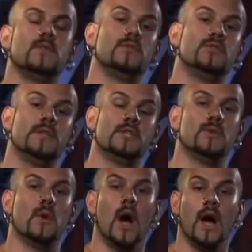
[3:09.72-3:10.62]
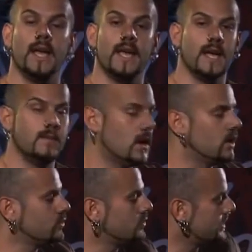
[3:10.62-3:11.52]
of sort of traditional high gain
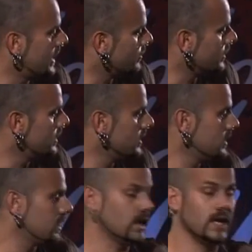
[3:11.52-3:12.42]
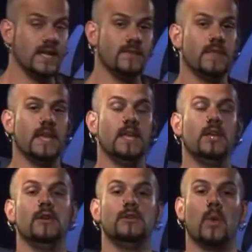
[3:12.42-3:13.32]
Marshall sounding. Going to leave the
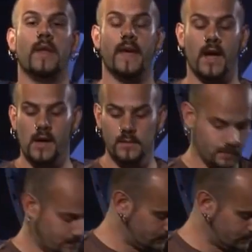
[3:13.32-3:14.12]
EQs where they are.